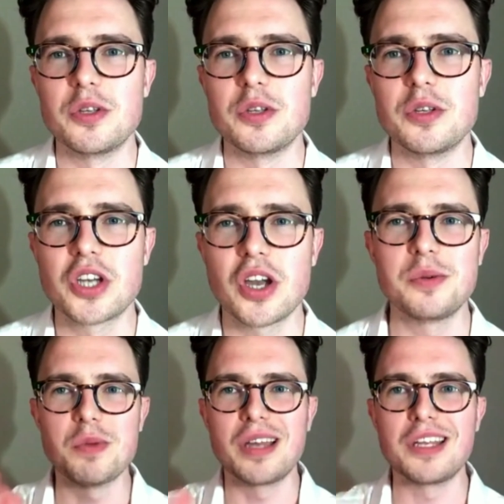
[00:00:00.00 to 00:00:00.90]
Chuck, would
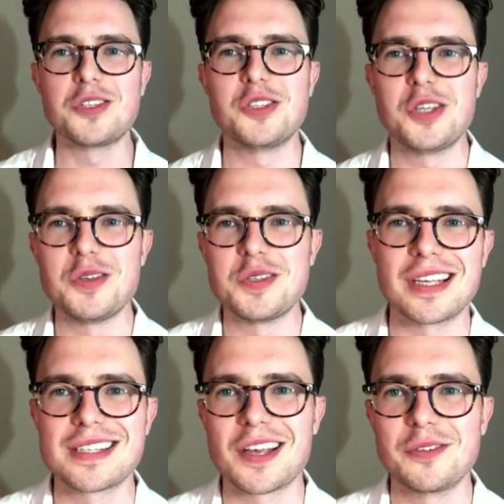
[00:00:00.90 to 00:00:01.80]
you mind introducing
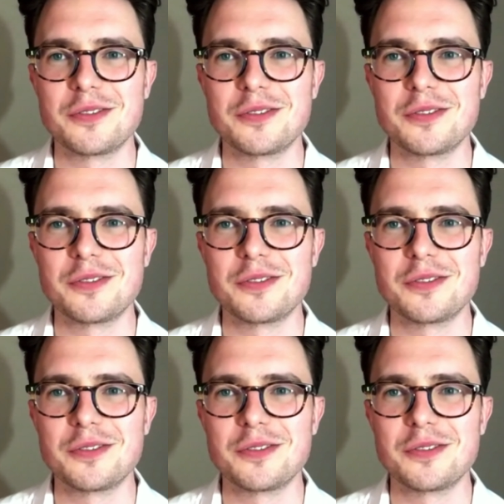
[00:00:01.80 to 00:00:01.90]
yourself?